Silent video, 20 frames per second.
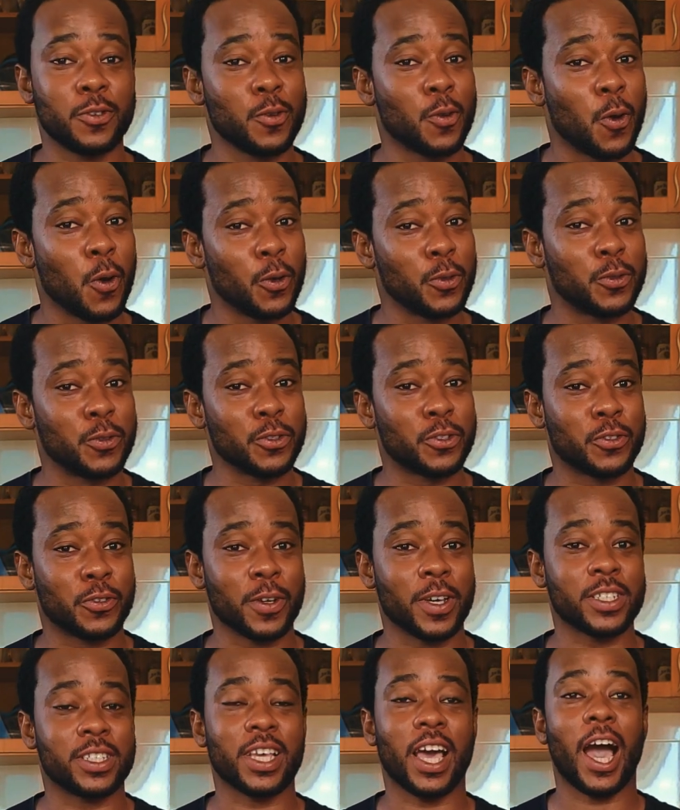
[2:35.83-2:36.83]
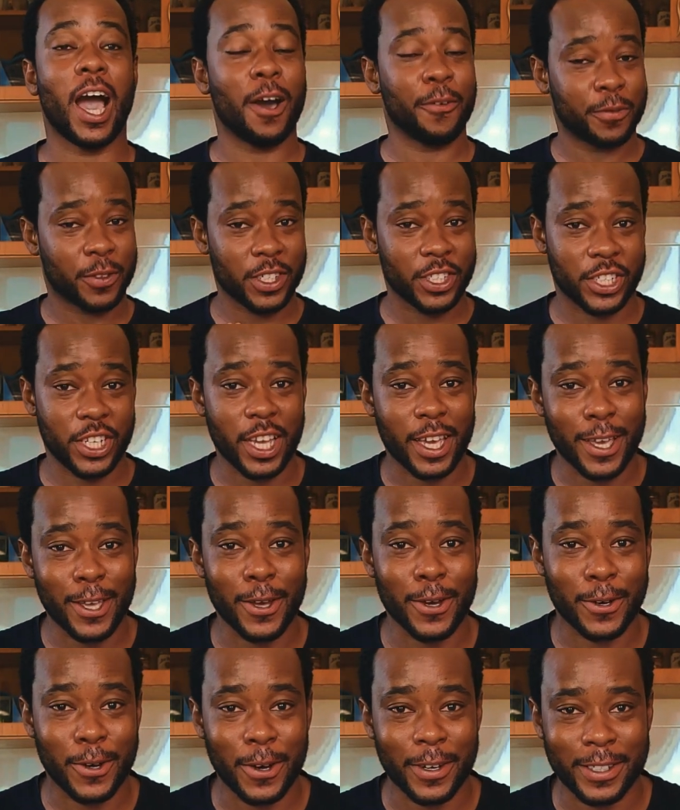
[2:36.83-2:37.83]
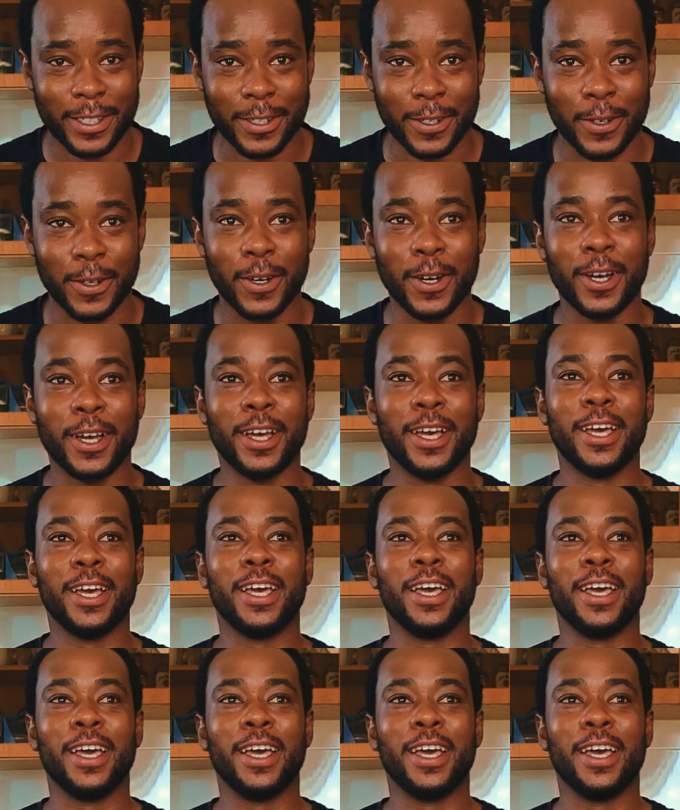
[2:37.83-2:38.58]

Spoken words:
You go to stress after shaking your cocktail.